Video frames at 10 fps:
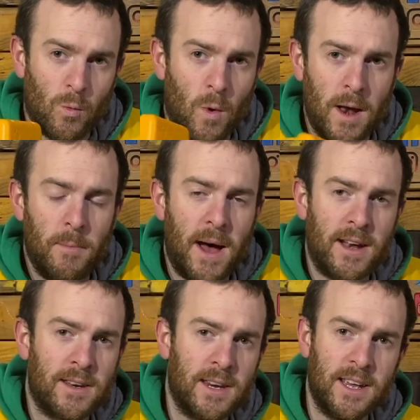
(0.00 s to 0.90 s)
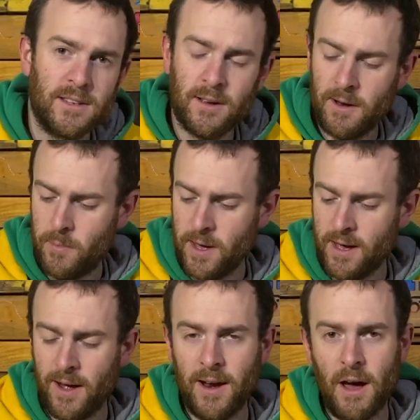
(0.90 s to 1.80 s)
one battery is going to
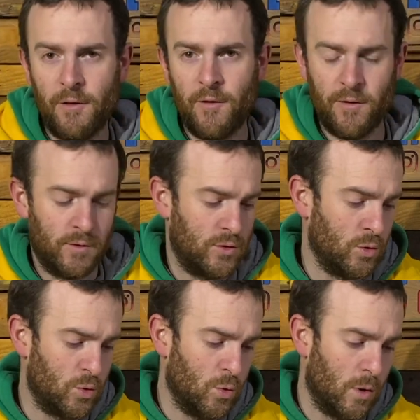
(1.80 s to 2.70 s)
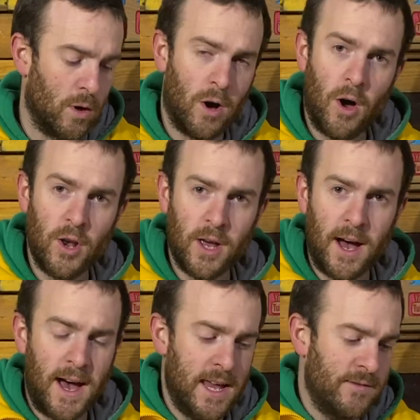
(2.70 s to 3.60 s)
be enough to do all your
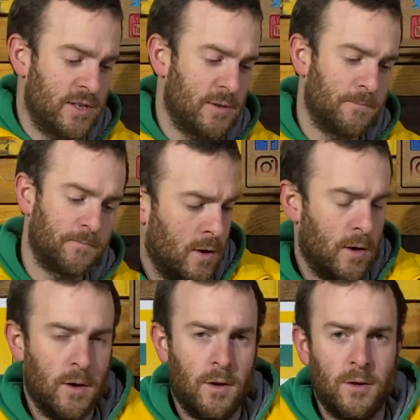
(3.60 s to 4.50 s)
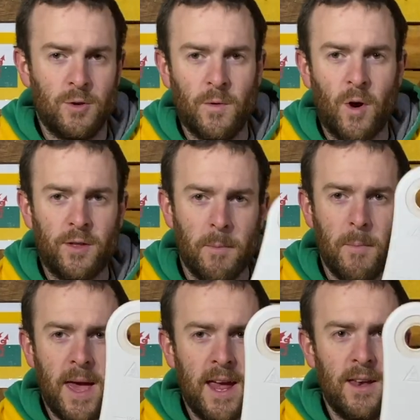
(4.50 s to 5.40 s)
hives. So we've got the
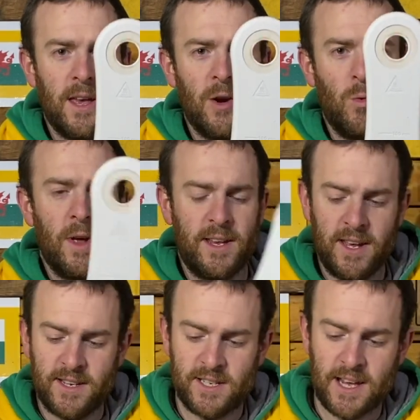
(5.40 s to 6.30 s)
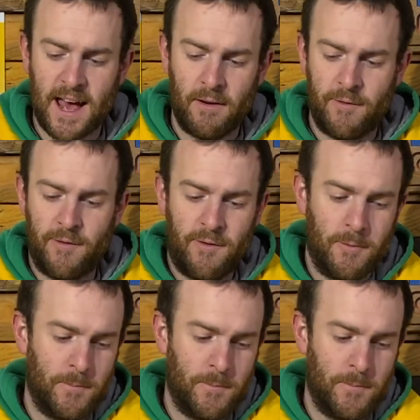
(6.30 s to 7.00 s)
main unit itself,